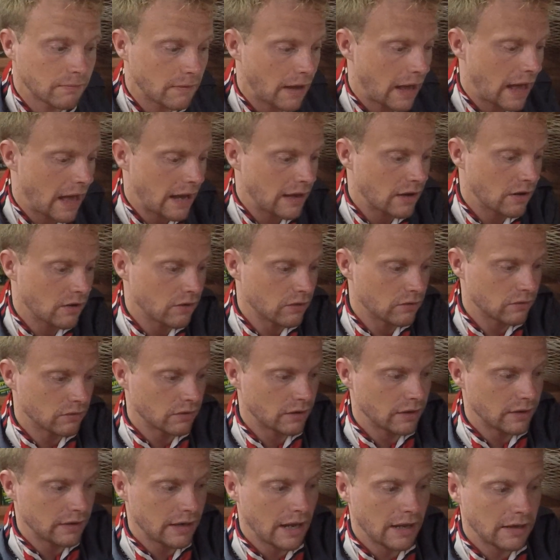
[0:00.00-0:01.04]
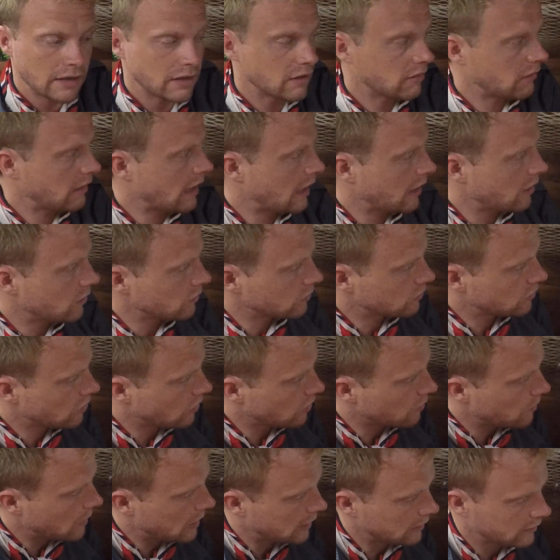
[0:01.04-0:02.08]
angle, a 90-degree angle to the
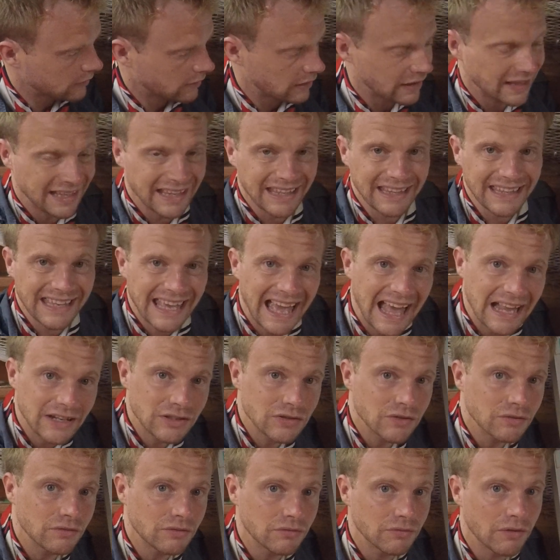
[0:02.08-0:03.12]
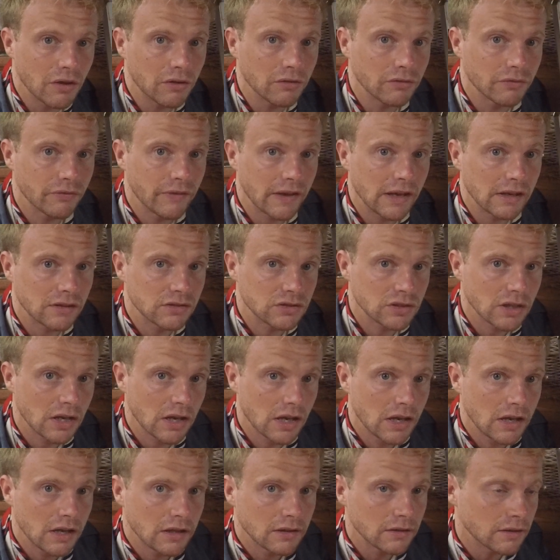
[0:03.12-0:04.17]
wind, so they can catch all those fish
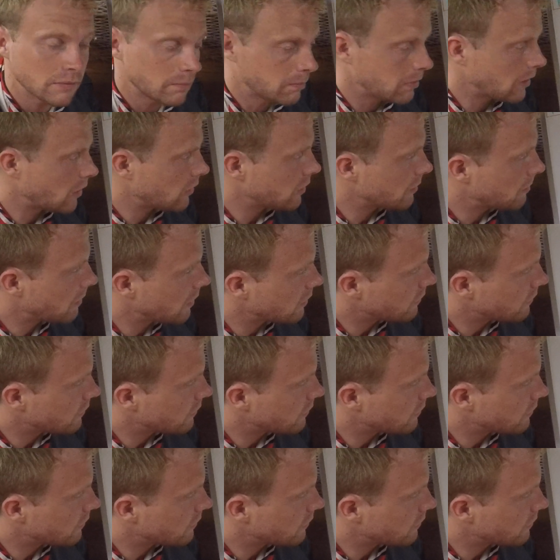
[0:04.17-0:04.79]
to blow the boat